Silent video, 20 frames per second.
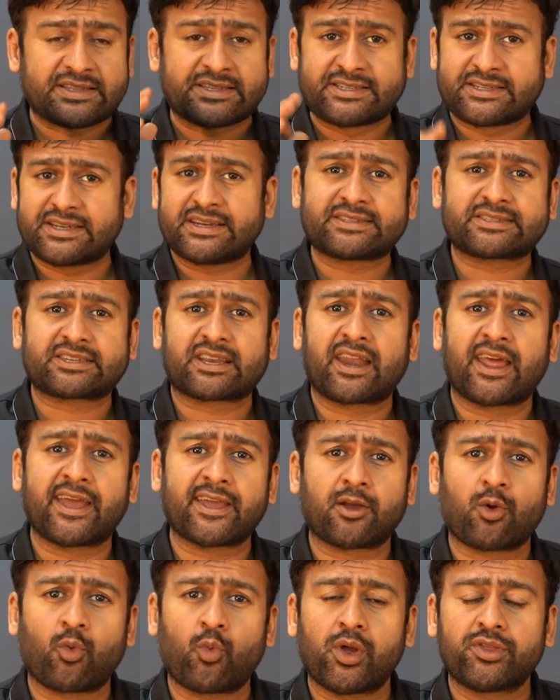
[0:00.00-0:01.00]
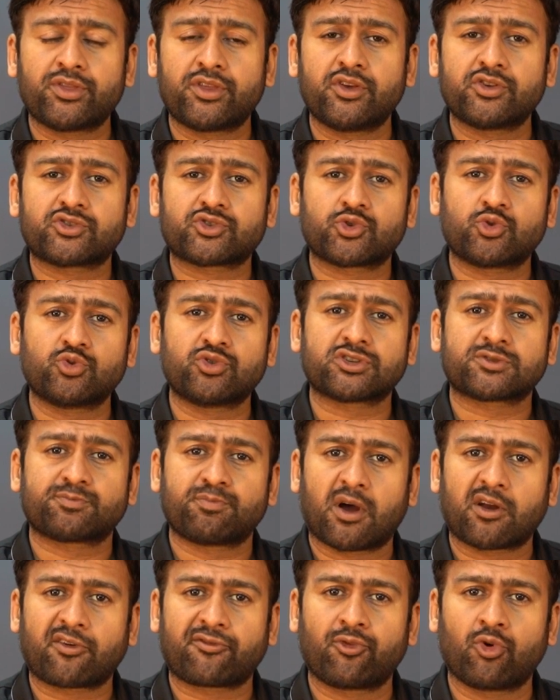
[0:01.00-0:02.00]
Just like when they used to do the
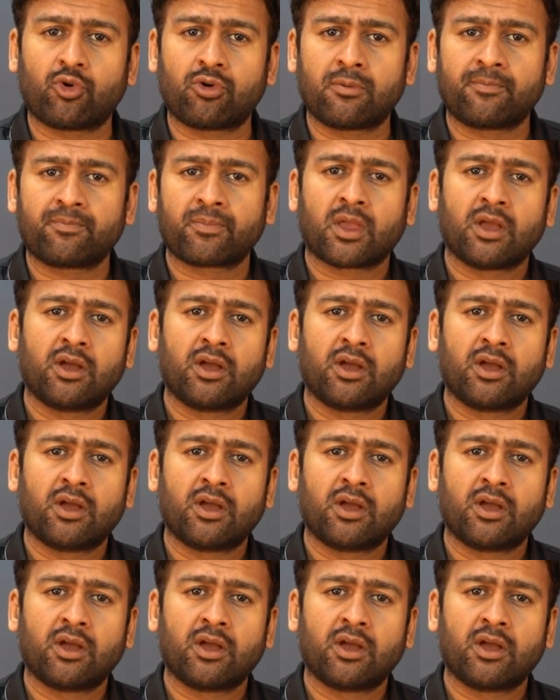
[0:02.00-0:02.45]
smartphone,